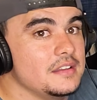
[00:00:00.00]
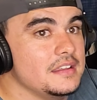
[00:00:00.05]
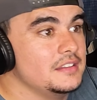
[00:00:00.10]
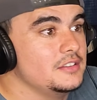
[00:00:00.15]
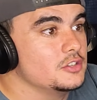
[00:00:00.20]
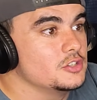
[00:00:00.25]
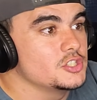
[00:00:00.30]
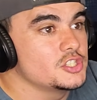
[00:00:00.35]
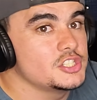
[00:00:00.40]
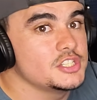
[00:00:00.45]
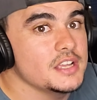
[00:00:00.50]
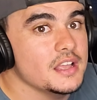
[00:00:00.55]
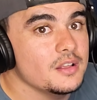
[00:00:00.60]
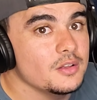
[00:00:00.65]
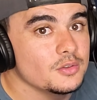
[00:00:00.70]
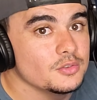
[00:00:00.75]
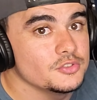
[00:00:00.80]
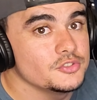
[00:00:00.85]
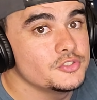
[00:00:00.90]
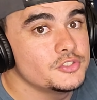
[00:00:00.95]
in their
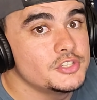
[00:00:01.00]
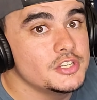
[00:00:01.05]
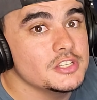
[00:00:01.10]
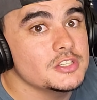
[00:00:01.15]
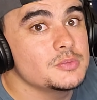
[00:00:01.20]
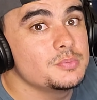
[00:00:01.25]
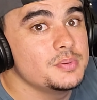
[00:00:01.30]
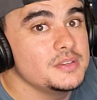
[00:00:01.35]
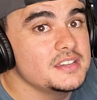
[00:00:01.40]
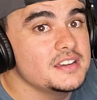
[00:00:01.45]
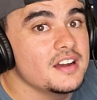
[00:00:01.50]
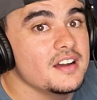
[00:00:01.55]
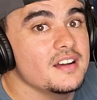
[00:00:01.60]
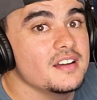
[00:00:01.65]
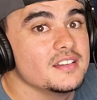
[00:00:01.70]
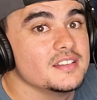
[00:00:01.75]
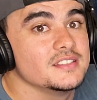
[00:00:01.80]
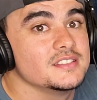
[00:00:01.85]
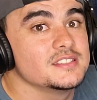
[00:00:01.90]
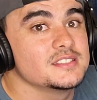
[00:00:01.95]
shells just
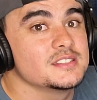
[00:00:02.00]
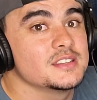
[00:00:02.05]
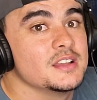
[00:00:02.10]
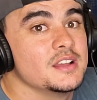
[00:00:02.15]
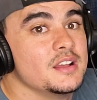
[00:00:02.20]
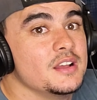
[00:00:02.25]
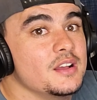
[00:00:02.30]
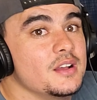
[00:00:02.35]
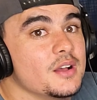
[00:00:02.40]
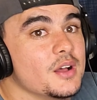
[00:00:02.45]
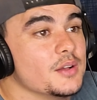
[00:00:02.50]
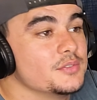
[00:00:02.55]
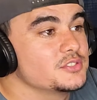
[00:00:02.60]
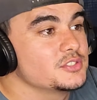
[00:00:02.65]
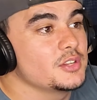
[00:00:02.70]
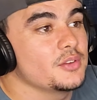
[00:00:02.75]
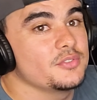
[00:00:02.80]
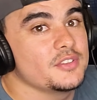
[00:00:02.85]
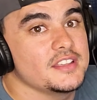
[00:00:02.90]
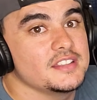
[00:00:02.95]
because of
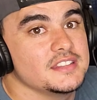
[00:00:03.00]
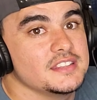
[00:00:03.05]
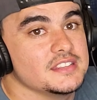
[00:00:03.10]
stuff like